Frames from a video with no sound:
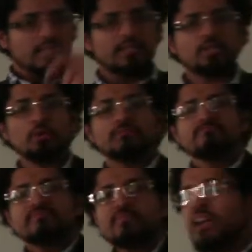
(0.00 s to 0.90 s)
So
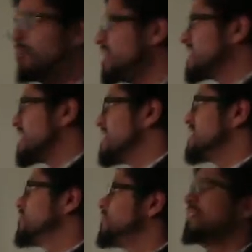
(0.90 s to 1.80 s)
we want
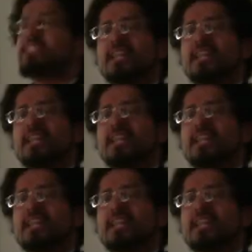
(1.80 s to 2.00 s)
to